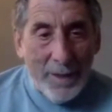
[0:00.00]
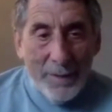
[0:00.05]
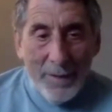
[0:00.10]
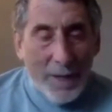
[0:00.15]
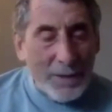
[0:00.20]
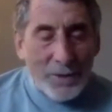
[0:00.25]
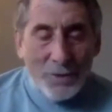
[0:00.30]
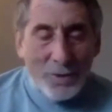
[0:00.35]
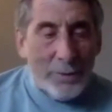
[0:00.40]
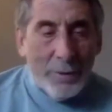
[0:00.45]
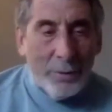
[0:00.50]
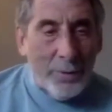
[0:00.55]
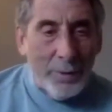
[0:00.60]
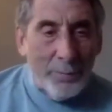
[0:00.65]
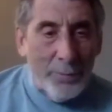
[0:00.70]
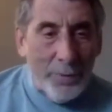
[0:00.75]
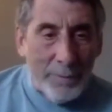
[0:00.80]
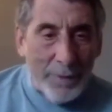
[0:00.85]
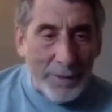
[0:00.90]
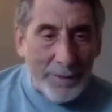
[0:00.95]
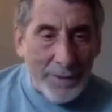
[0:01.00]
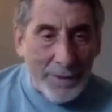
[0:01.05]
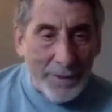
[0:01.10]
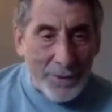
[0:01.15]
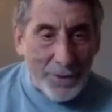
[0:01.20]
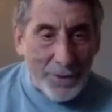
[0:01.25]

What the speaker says: That's not where I want to put my attention.